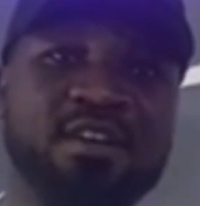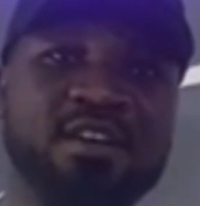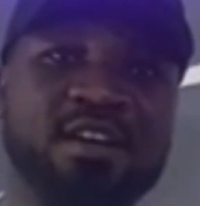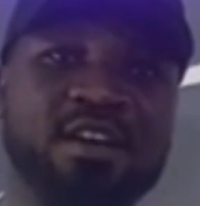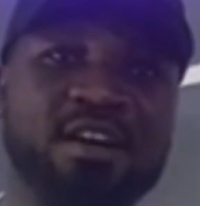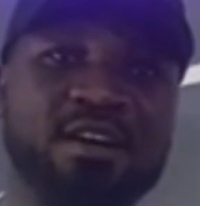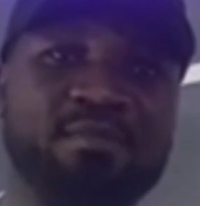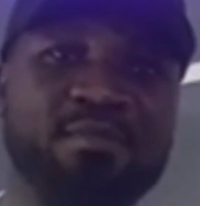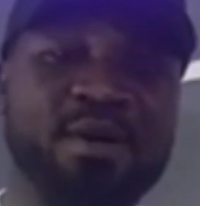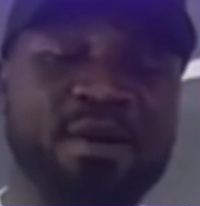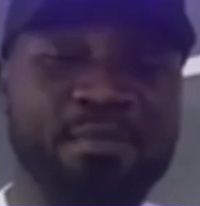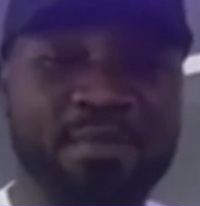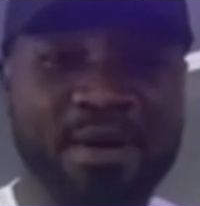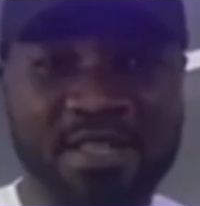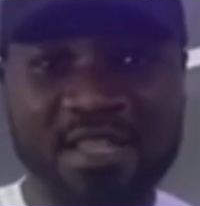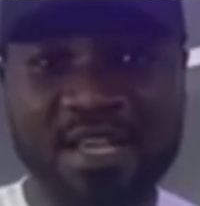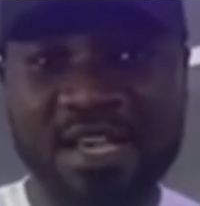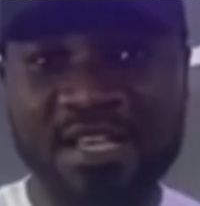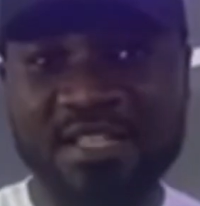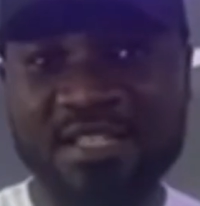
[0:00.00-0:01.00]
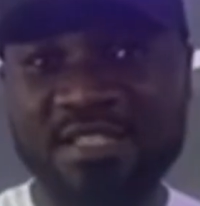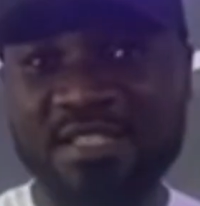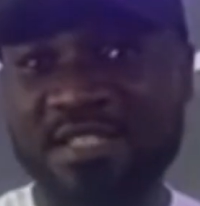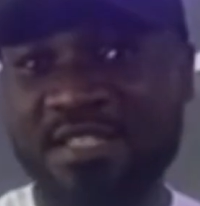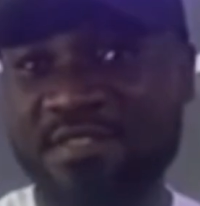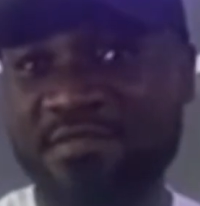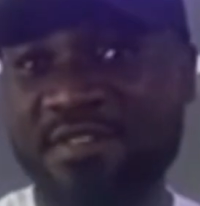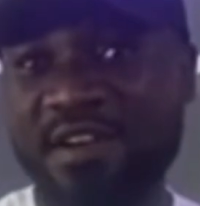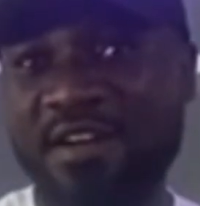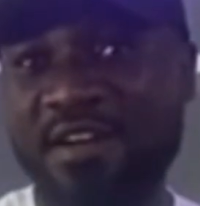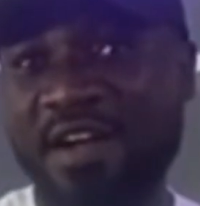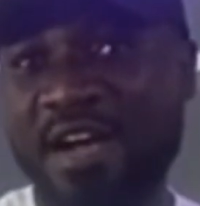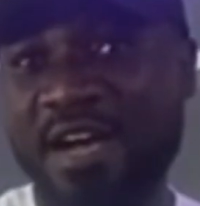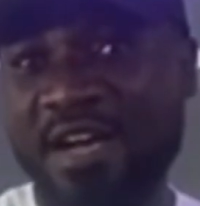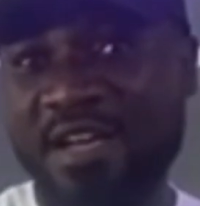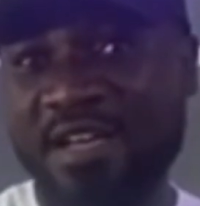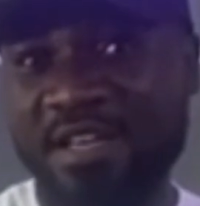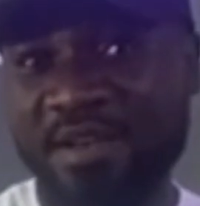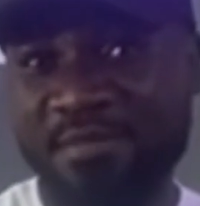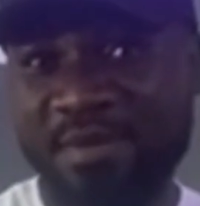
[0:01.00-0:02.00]
hepatitis is
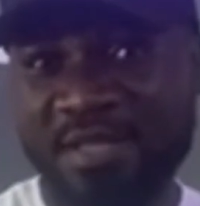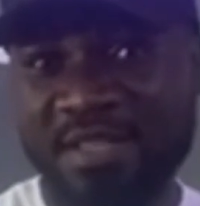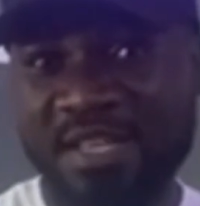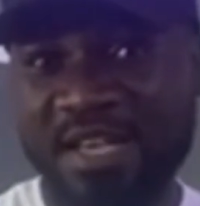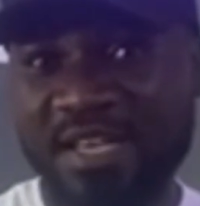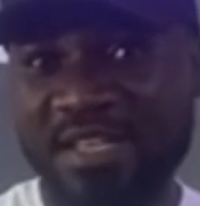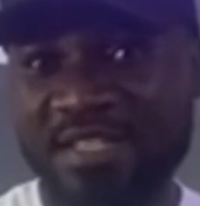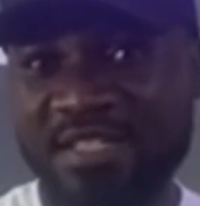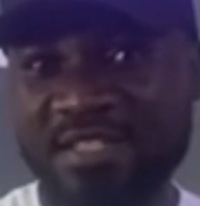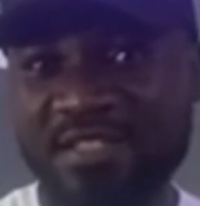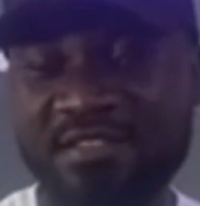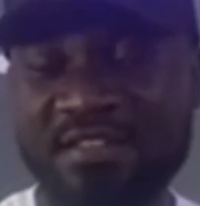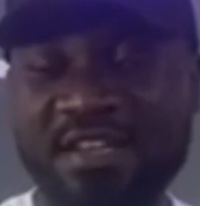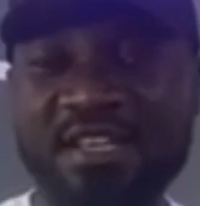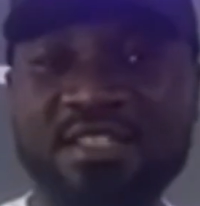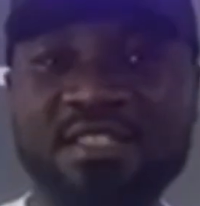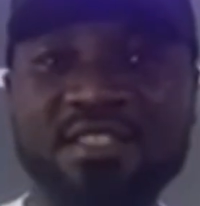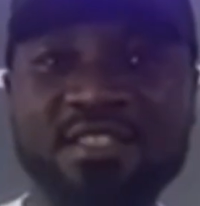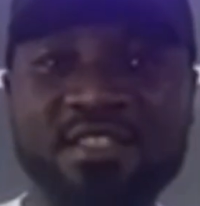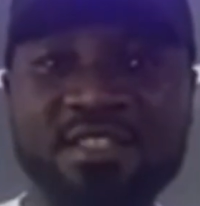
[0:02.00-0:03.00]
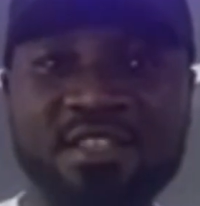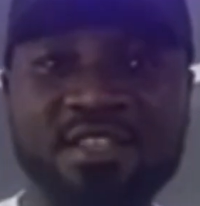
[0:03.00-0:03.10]
viral hepatitis, right?